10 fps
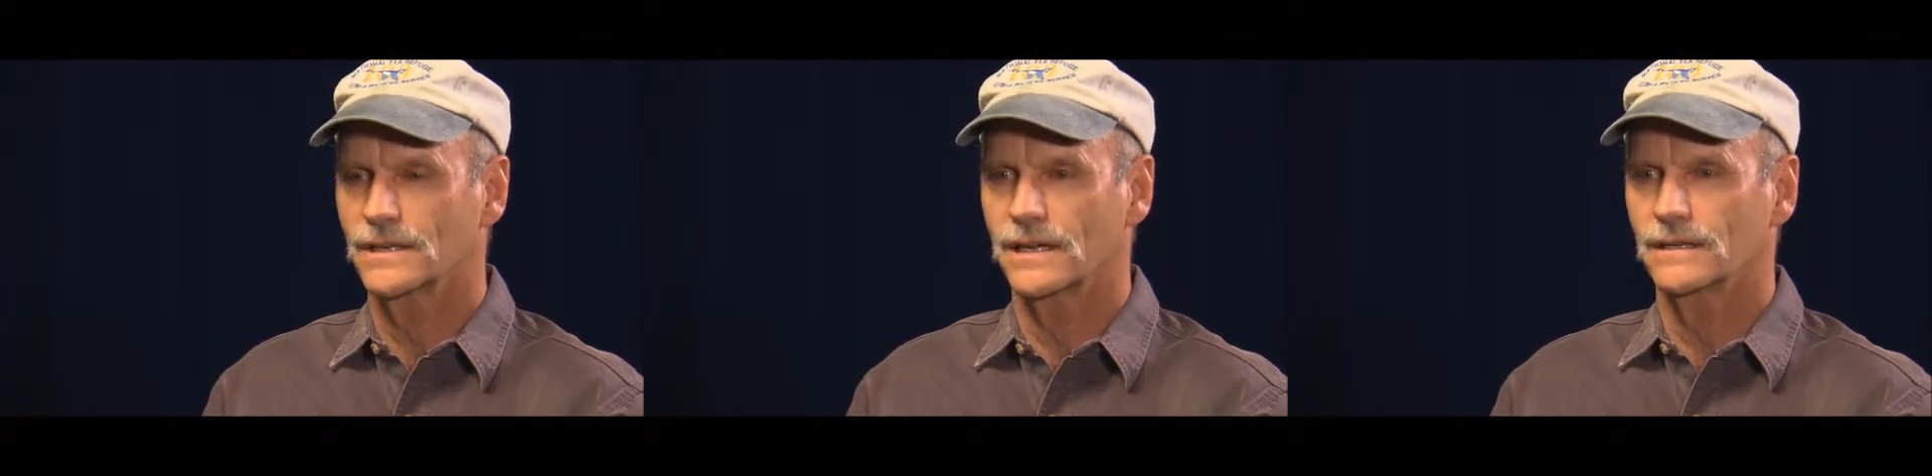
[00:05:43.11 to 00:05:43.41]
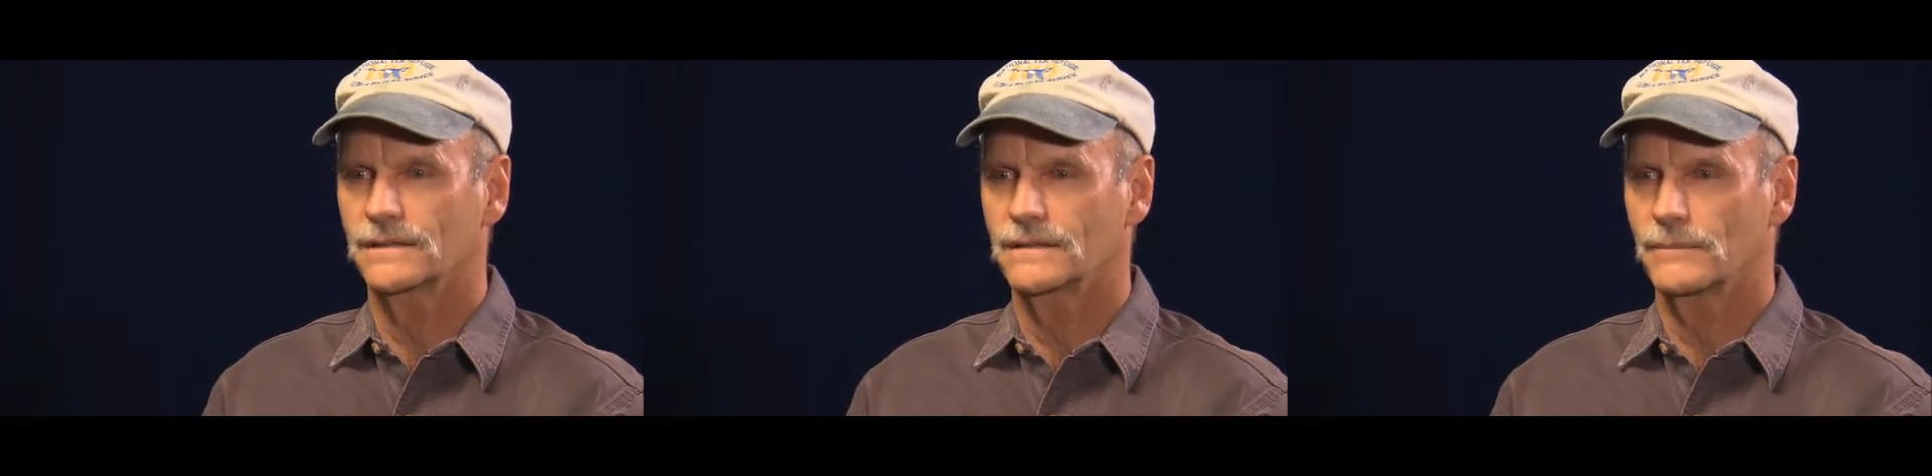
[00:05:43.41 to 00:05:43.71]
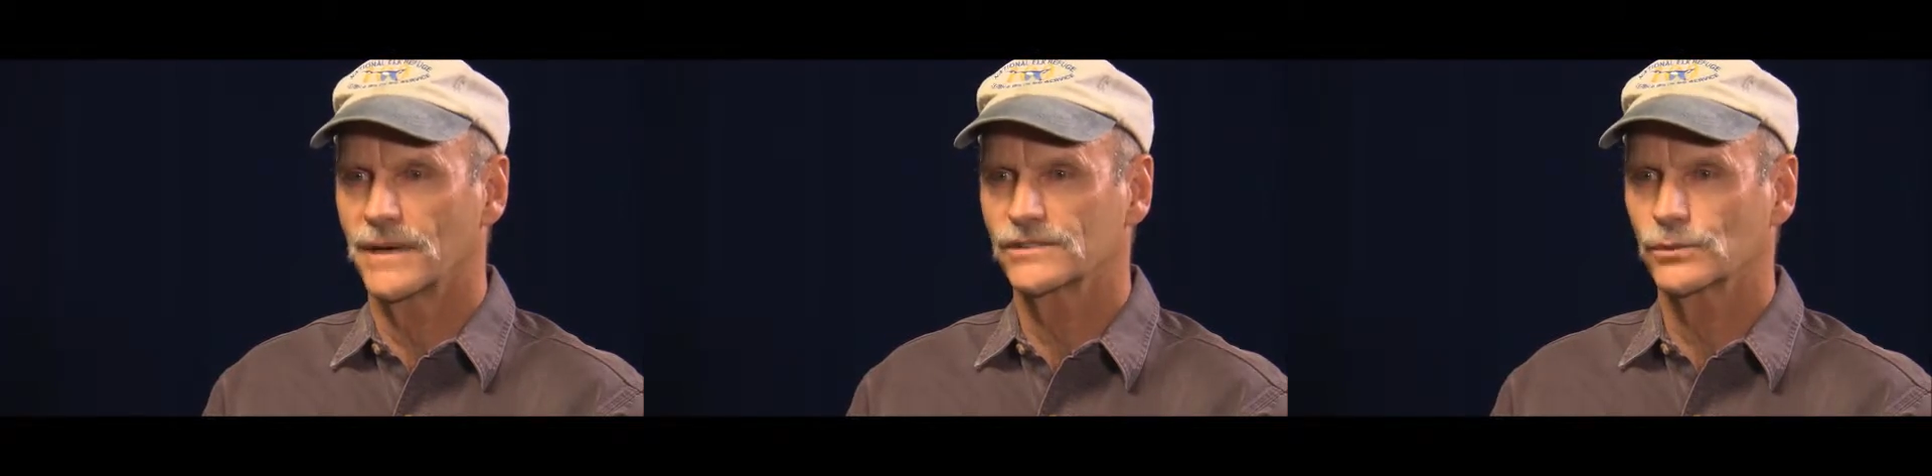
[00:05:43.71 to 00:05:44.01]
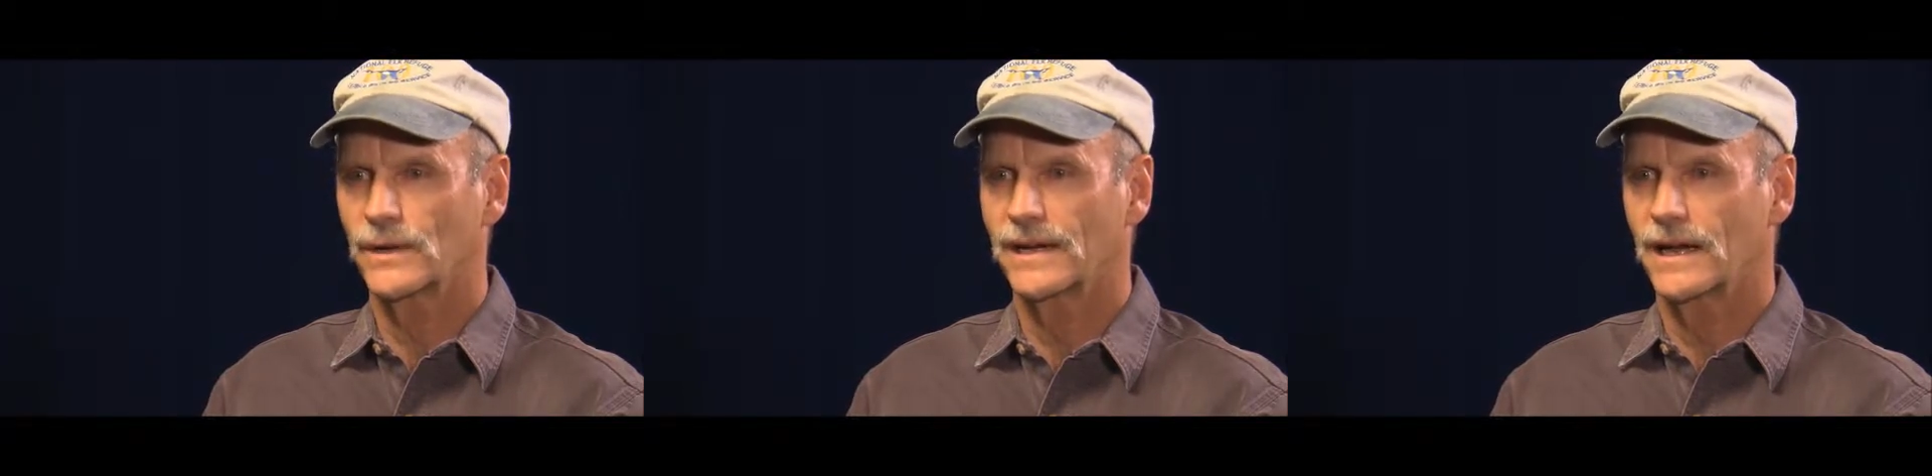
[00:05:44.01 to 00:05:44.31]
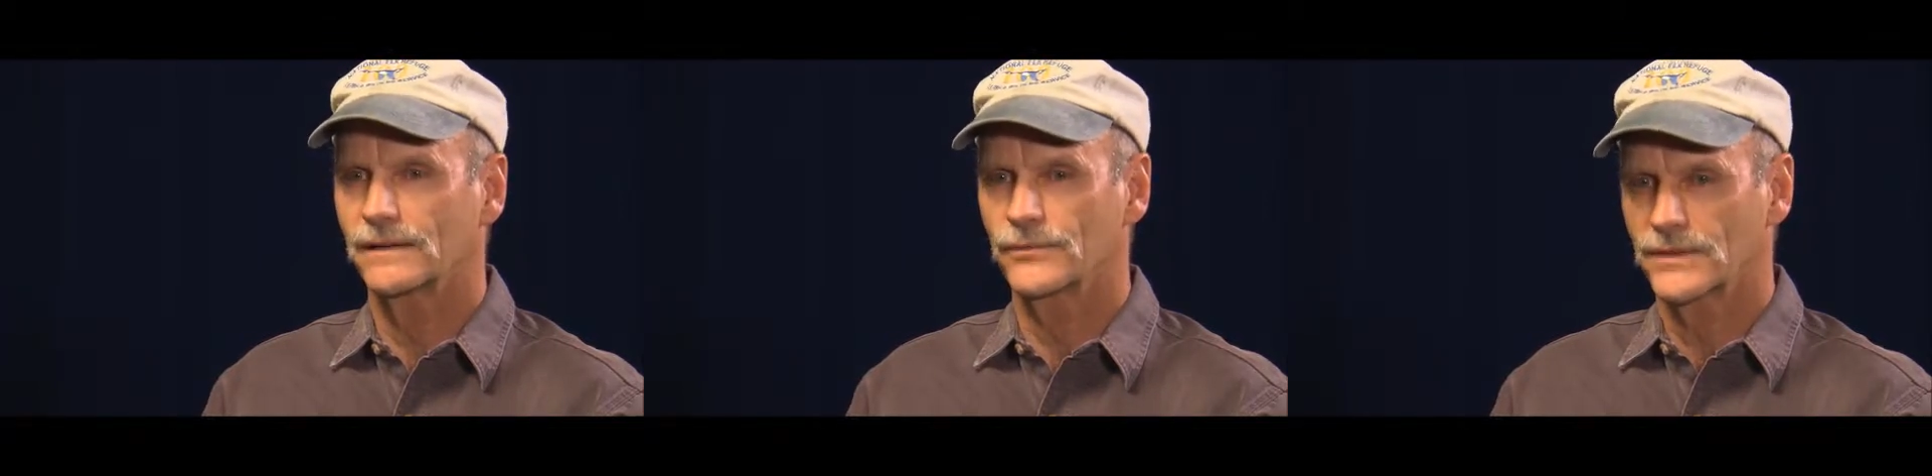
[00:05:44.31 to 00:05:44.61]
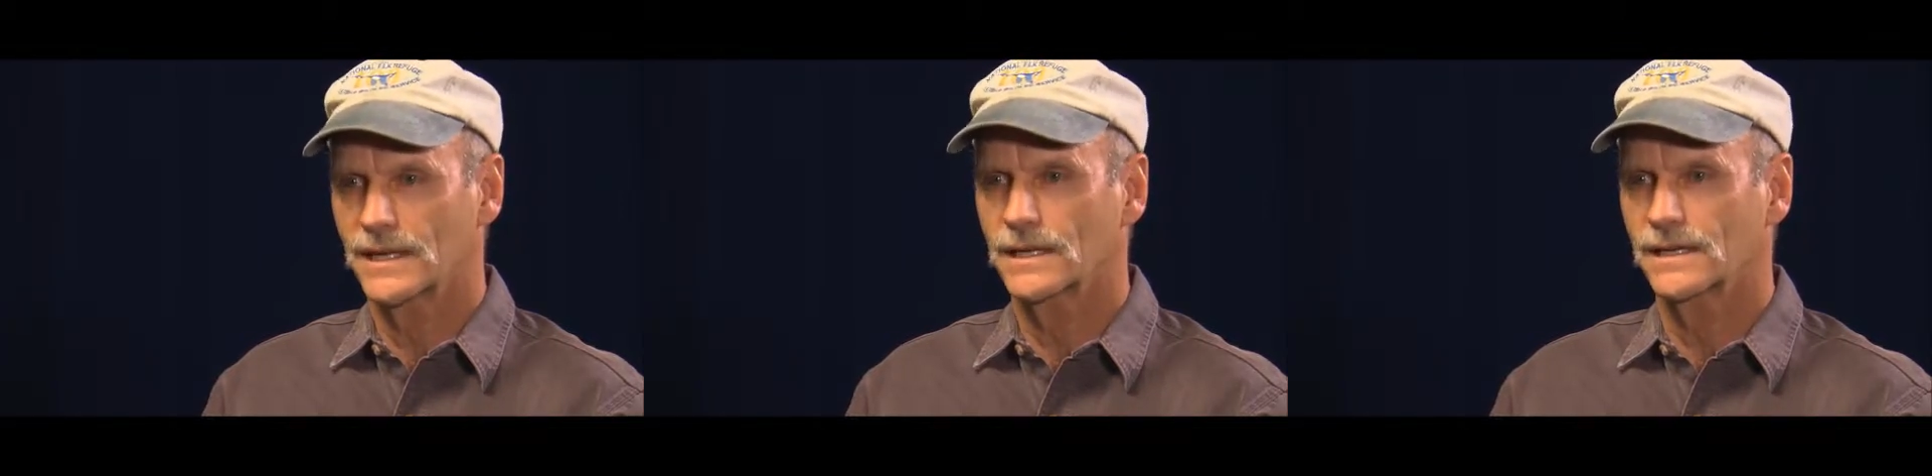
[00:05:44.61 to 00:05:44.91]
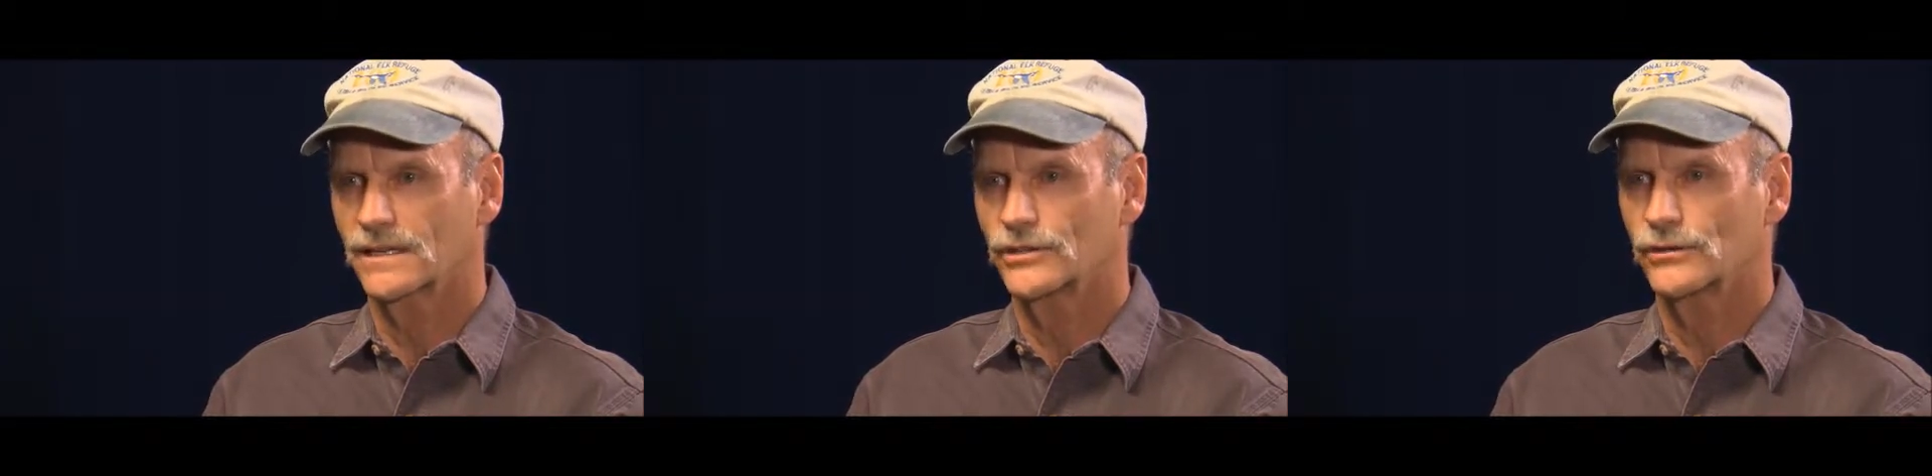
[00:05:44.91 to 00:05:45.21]
and the best way I think
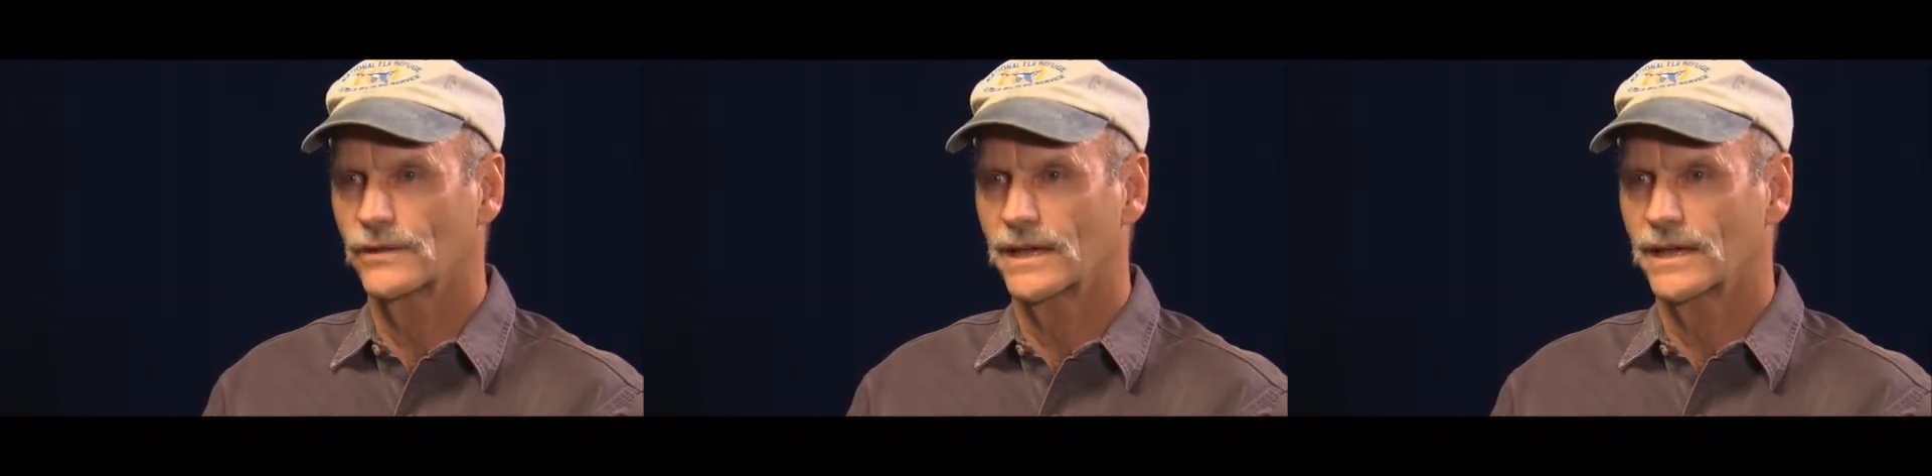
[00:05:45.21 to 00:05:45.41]
I can do